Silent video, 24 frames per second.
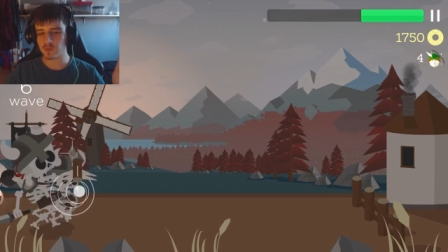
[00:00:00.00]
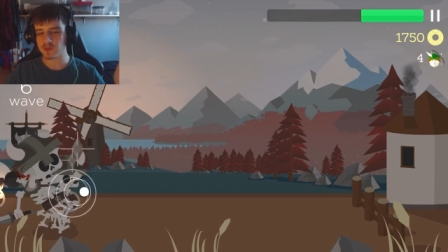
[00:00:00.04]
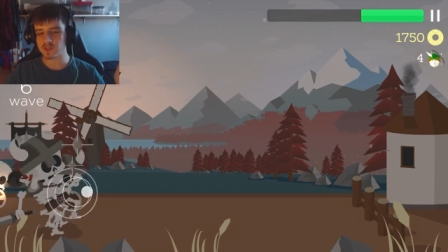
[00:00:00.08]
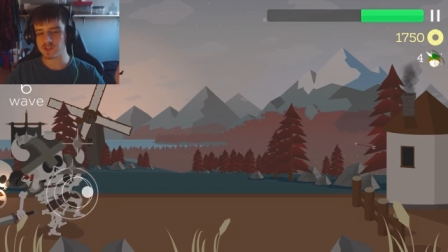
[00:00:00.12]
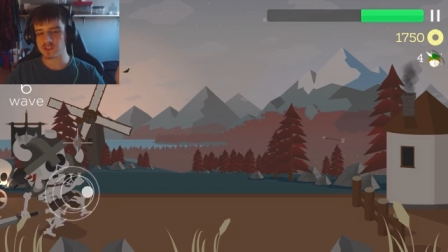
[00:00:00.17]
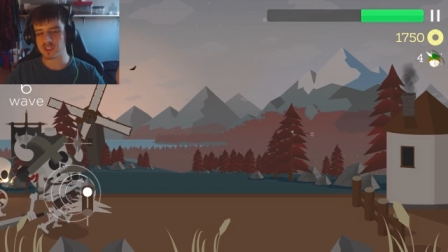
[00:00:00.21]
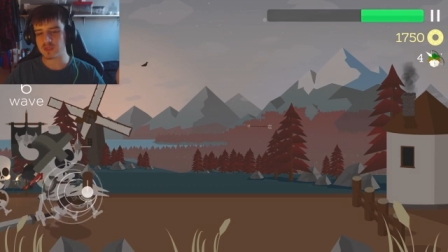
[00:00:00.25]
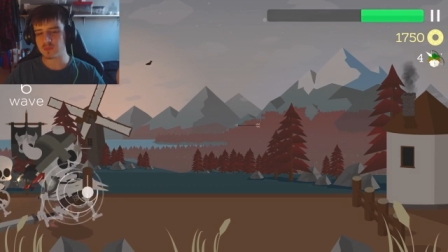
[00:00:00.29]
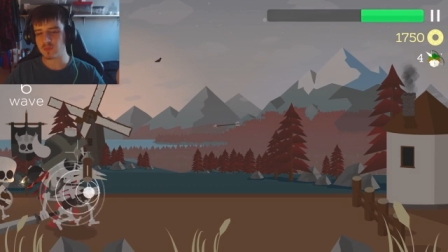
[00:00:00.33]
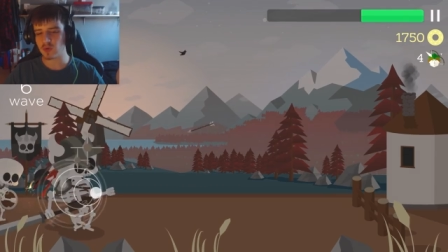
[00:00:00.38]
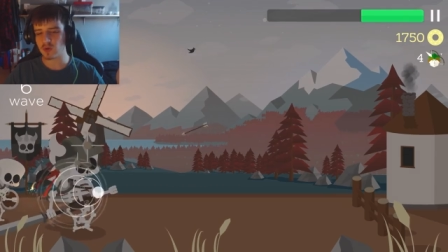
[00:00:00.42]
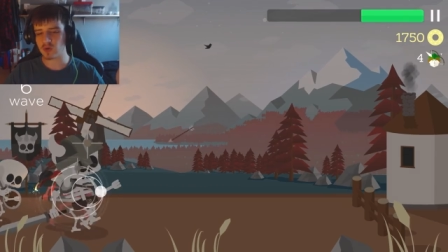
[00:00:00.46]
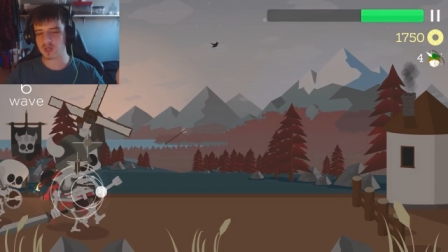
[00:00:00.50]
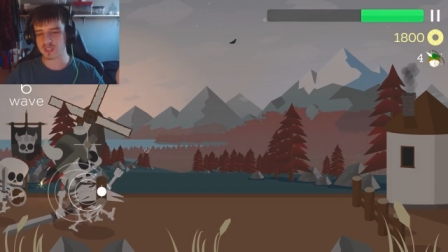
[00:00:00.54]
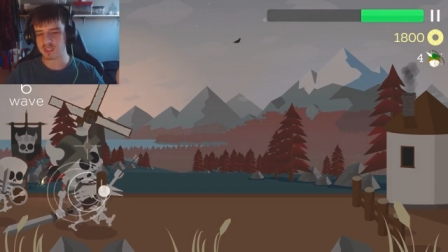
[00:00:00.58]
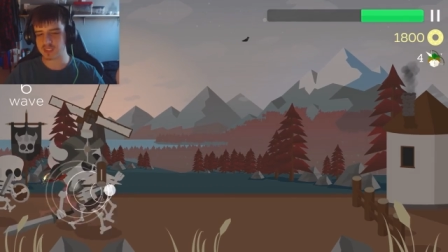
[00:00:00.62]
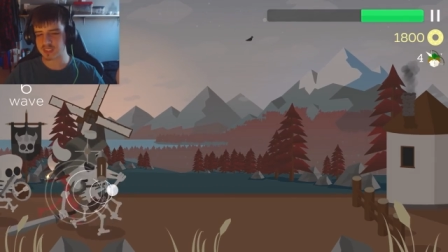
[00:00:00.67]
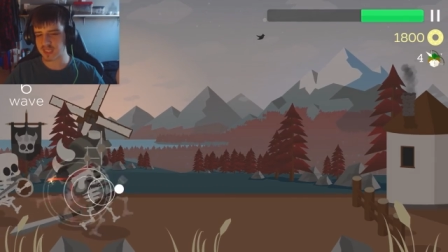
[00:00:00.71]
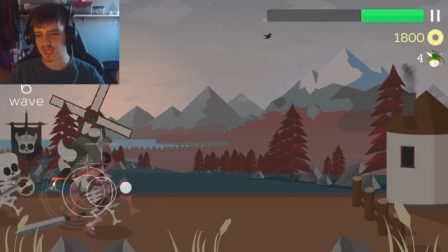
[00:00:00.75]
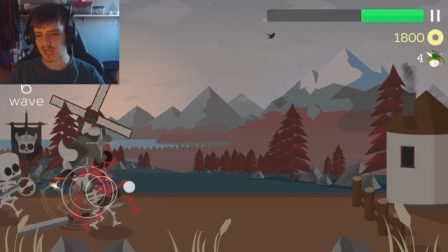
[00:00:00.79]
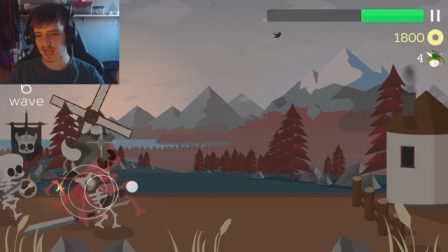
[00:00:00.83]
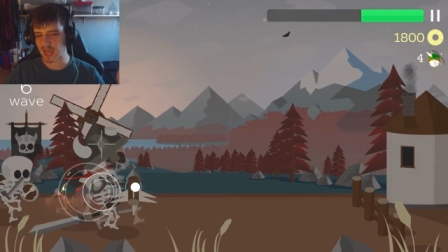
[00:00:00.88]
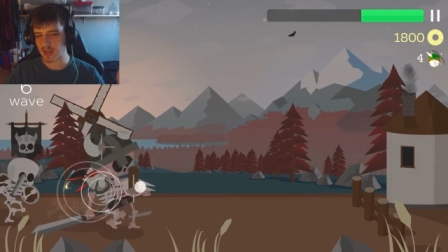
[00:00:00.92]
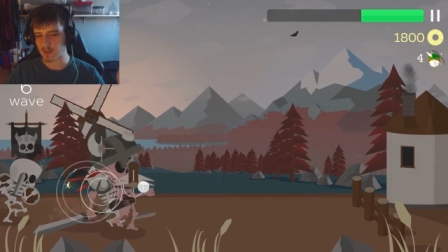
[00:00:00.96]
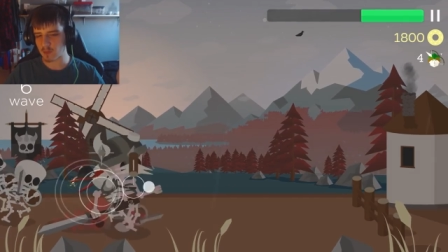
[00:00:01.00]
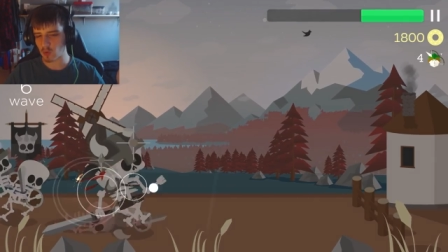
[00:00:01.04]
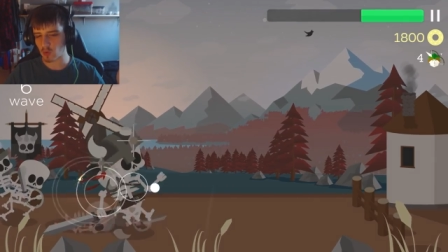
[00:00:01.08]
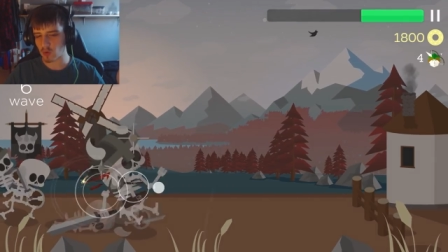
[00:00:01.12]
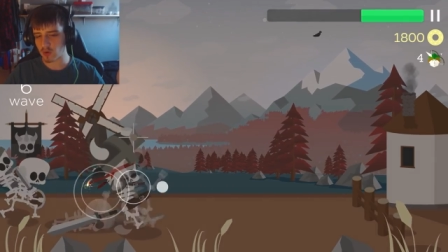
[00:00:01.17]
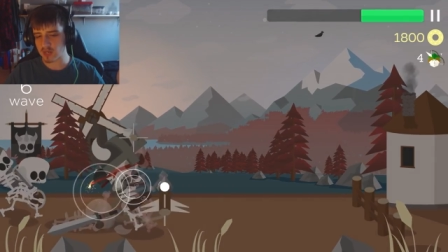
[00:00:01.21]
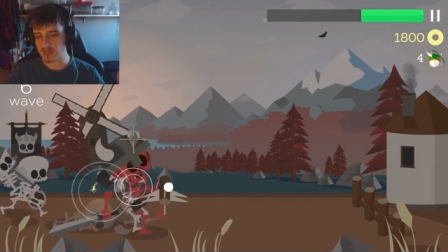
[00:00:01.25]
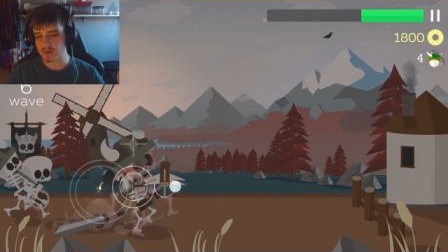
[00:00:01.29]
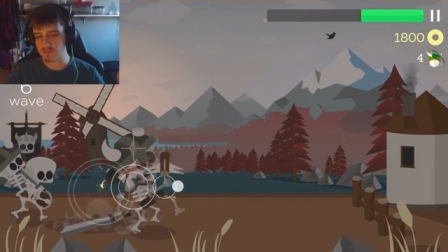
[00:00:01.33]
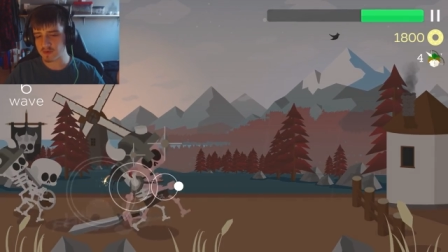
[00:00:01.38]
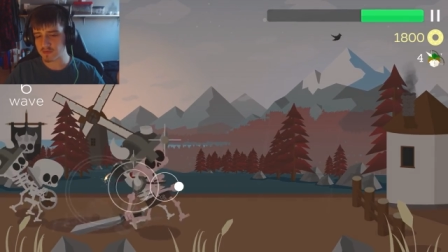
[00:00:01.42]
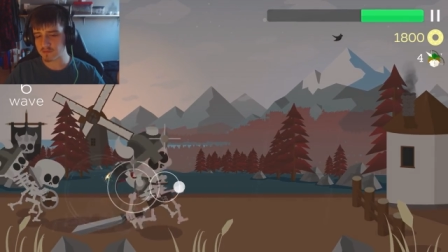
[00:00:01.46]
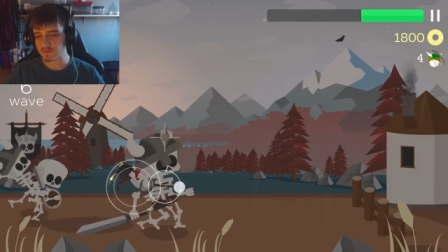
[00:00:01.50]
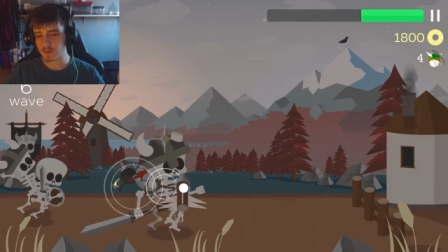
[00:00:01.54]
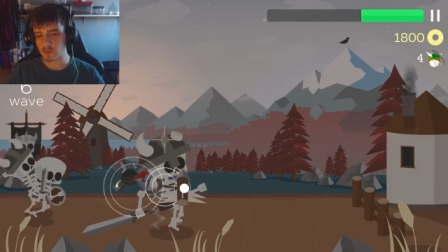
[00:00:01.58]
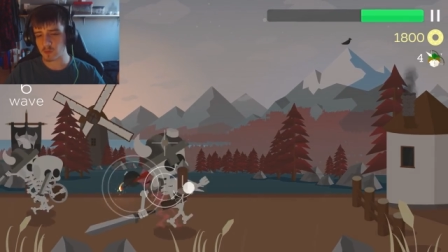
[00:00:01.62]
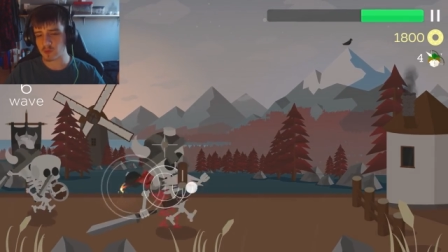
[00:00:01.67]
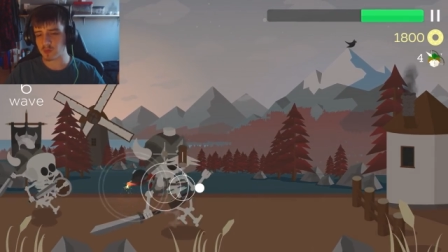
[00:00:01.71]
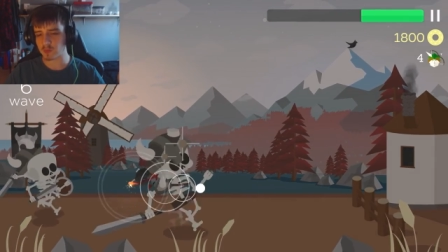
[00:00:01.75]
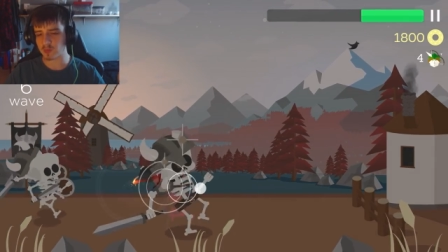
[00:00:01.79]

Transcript: to see more of this game, or even if you want to